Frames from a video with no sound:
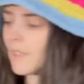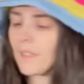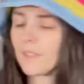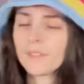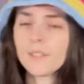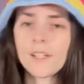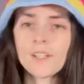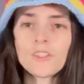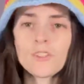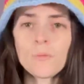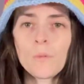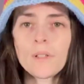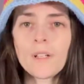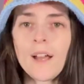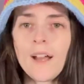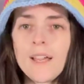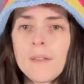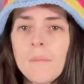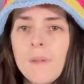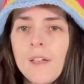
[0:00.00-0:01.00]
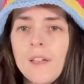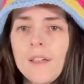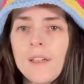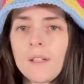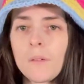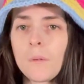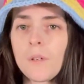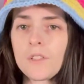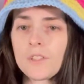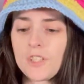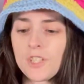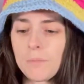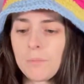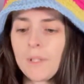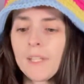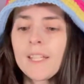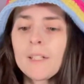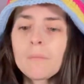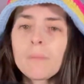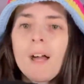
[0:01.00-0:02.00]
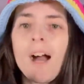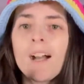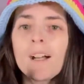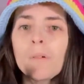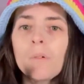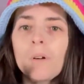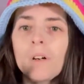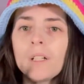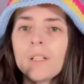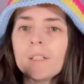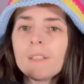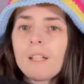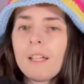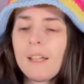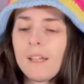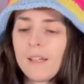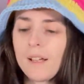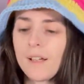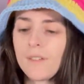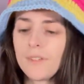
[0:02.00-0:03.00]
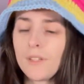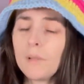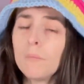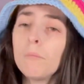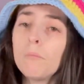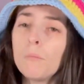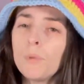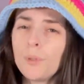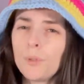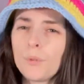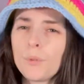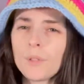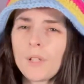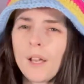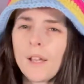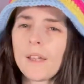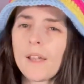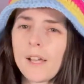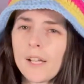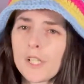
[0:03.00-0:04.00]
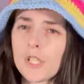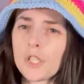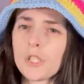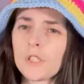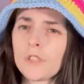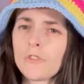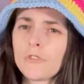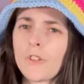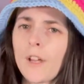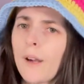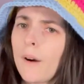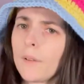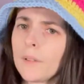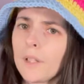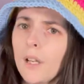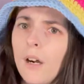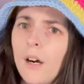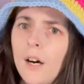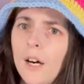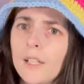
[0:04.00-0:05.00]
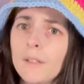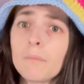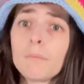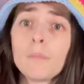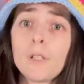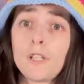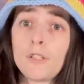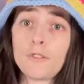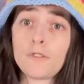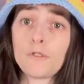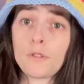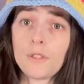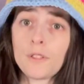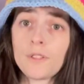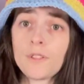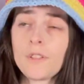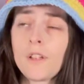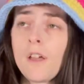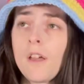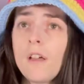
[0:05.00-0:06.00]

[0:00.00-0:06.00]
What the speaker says: Next one I made was this plain black one, and the moon I actually found on Pinterest.